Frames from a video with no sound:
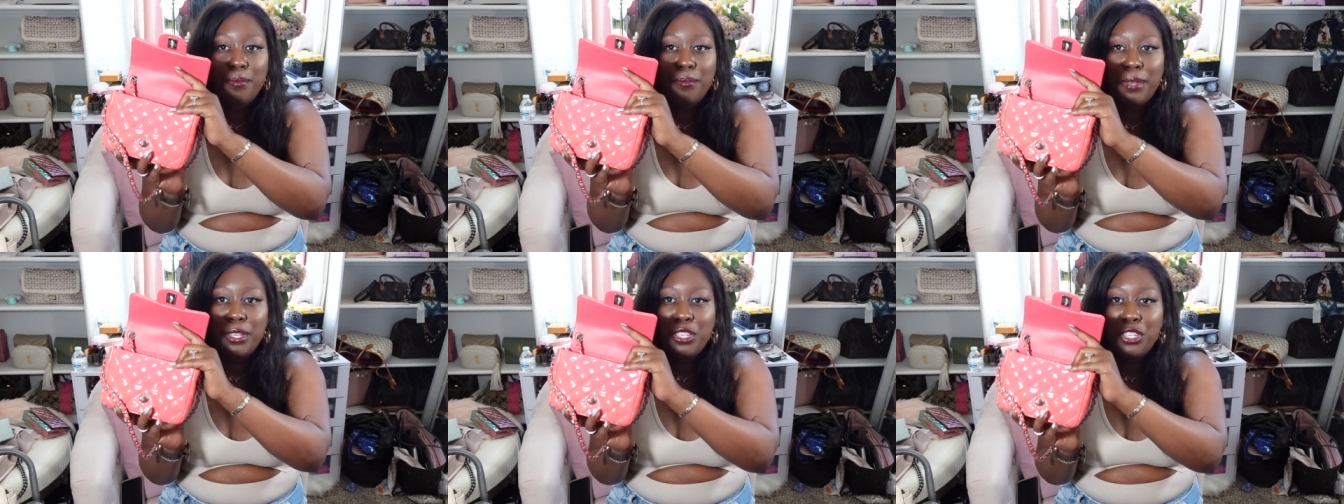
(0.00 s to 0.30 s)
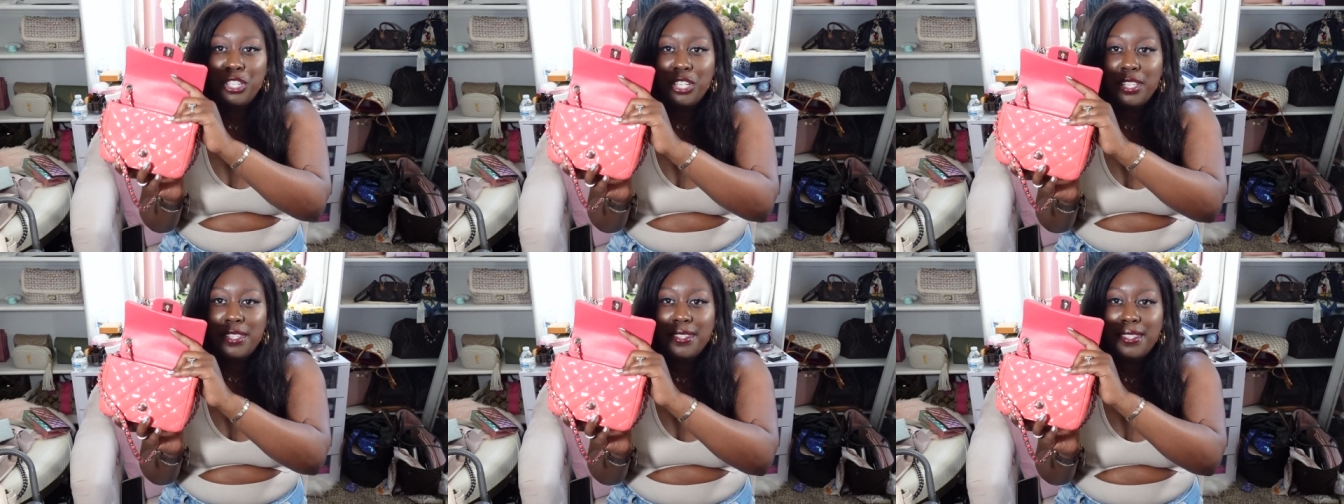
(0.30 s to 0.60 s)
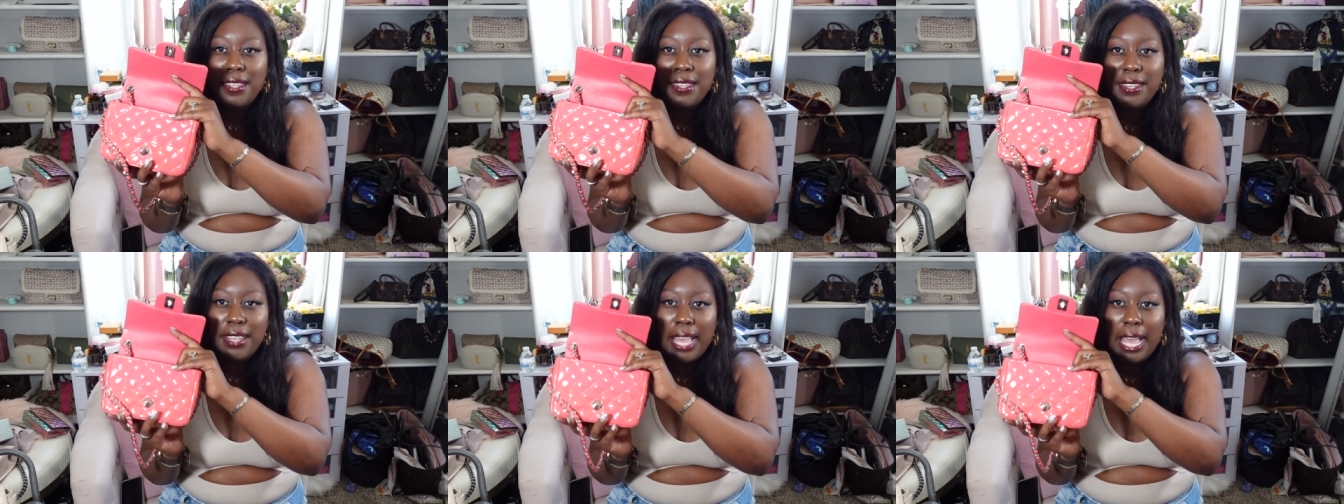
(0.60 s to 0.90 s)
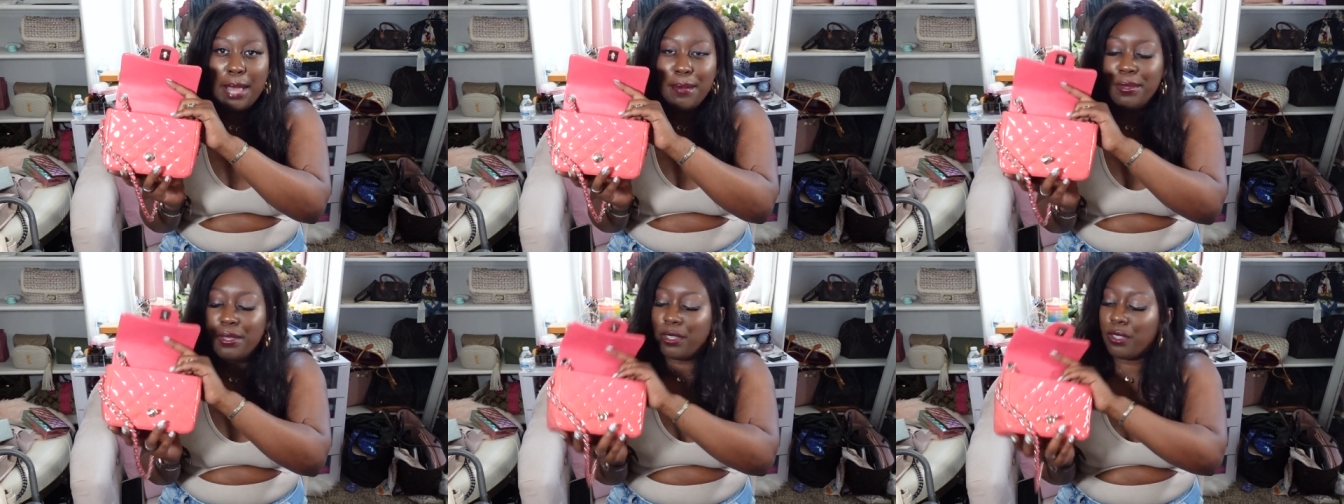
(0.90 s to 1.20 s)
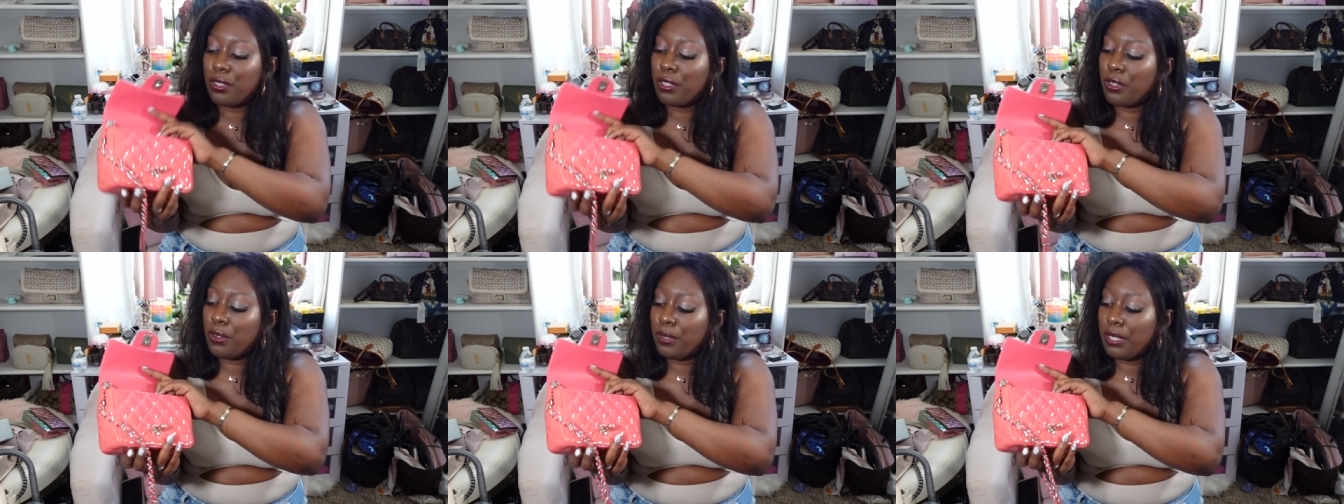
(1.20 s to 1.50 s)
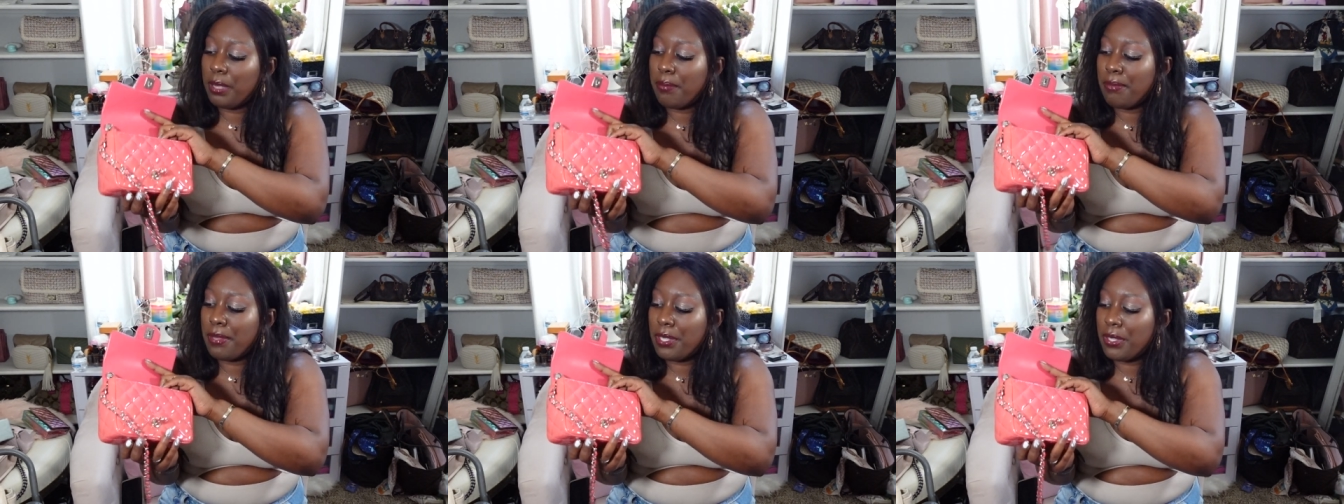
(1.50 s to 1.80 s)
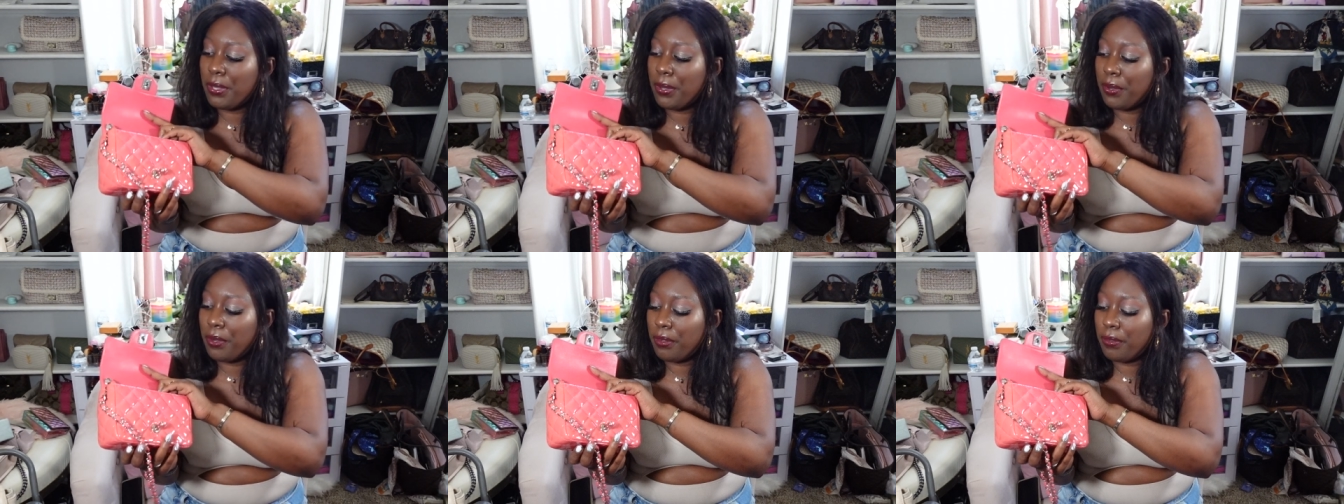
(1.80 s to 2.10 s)
But just an absolutely
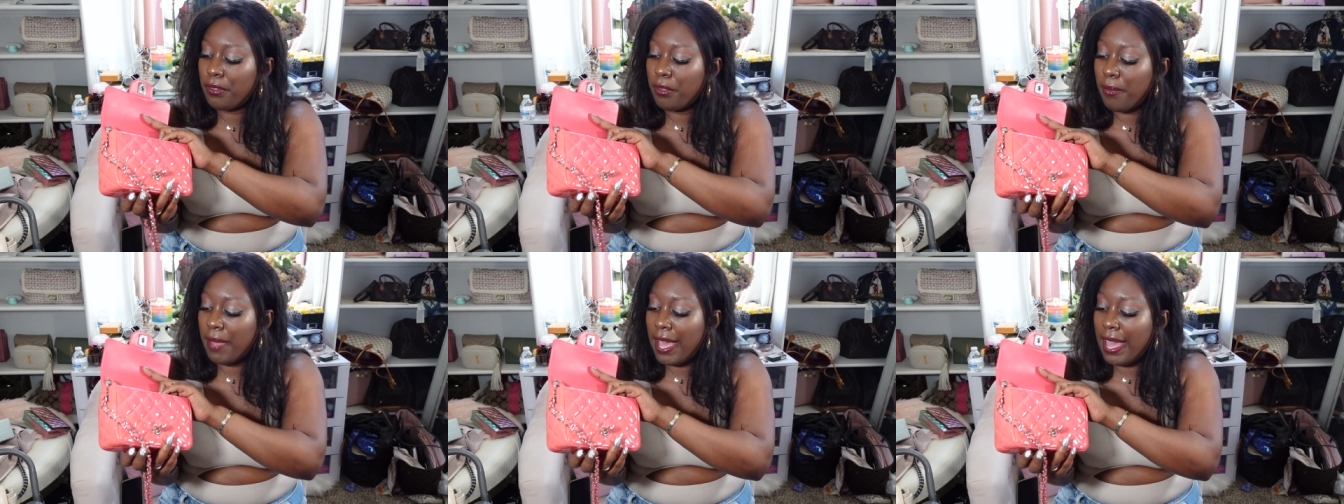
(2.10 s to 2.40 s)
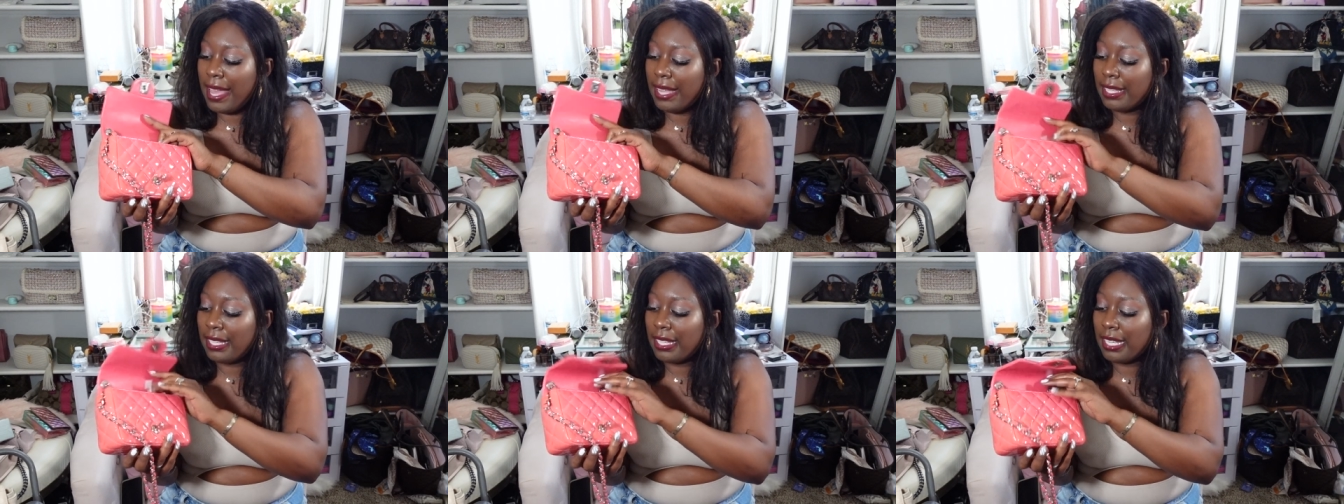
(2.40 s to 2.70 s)
beautiful bag.